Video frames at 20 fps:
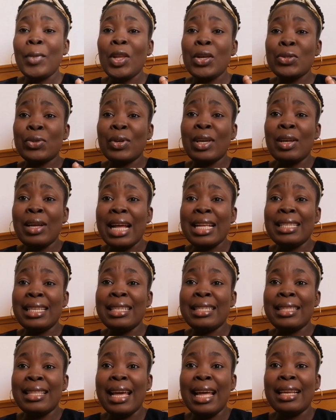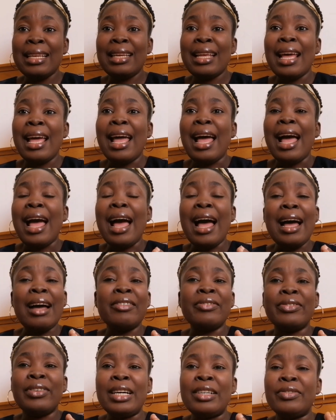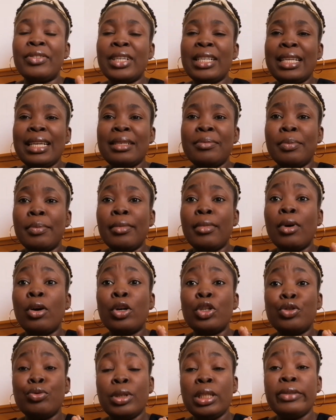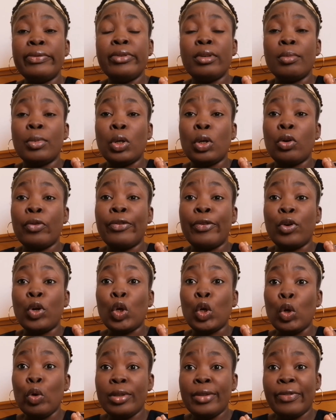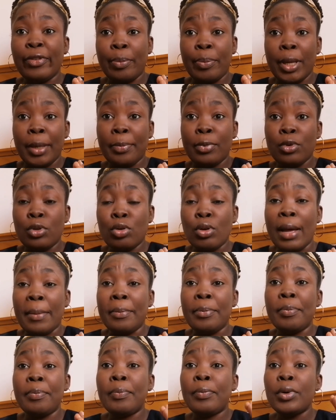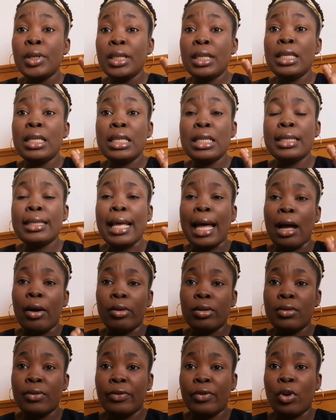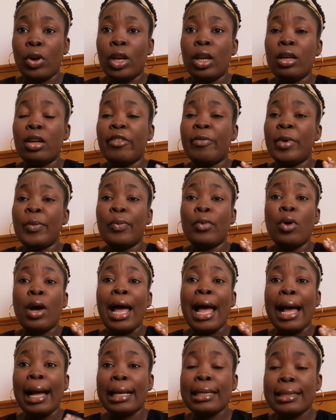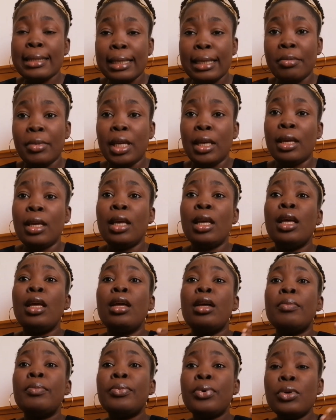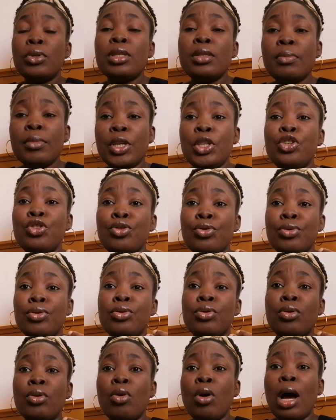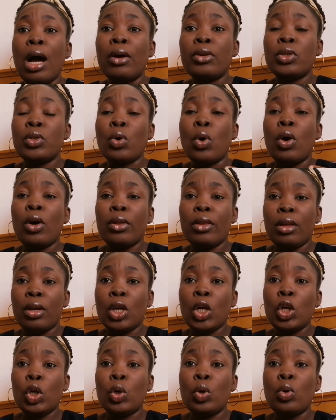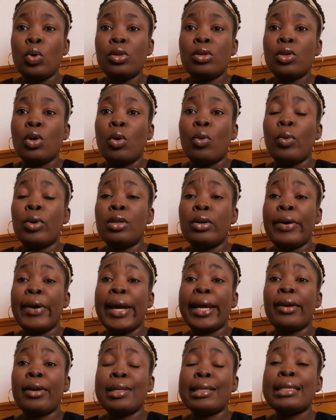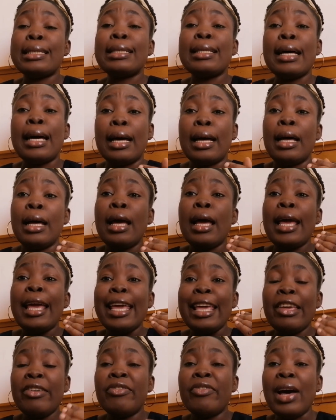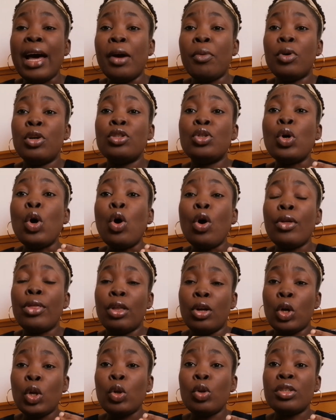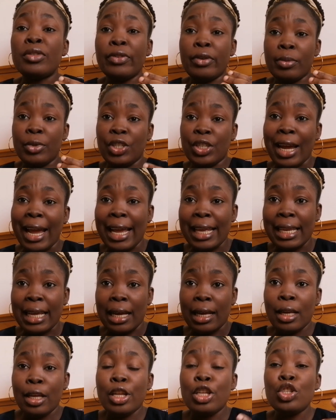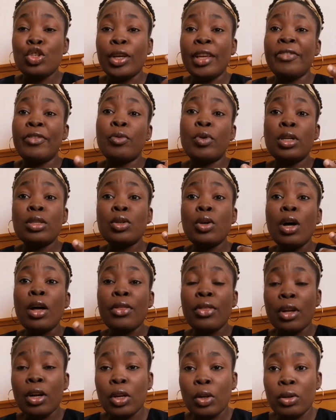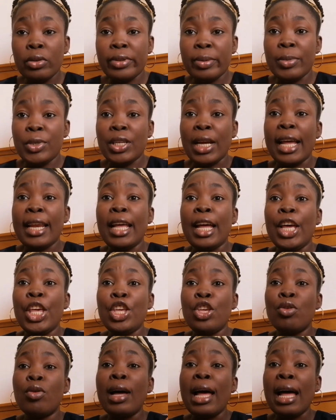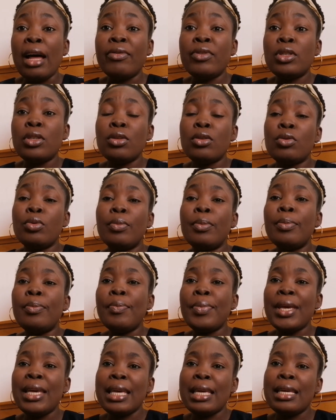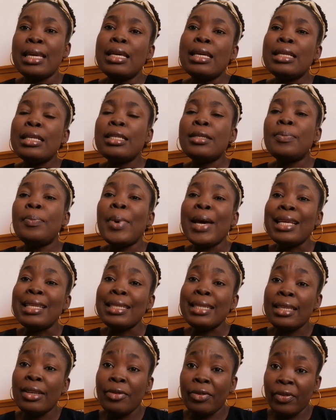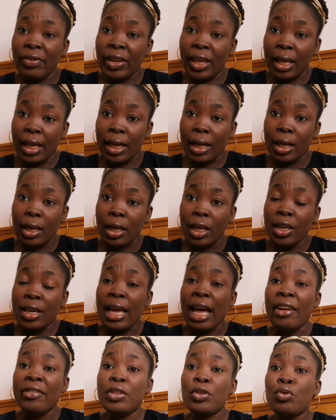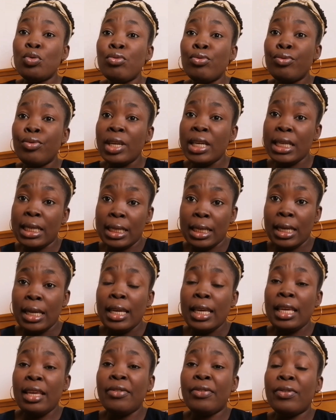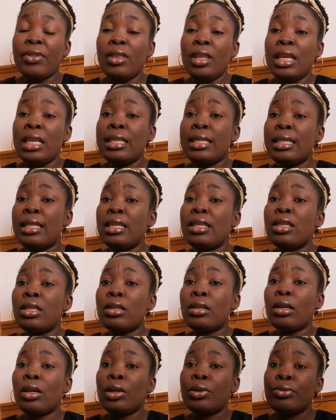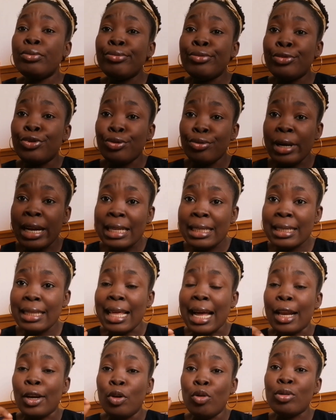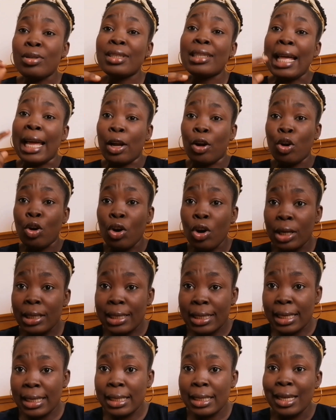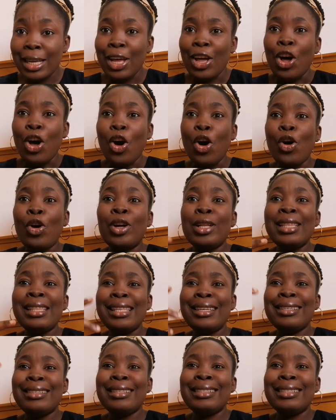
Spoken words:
So since then, I have avoided ordering for clothes for people. So I'm putting this out for a lot of people asking me, put me through how to order clothes, or what do I consider if I want to order clothes from China. So if you want to order clothes from China, you have to be specific. You have to read if is this dress that looks like cotton on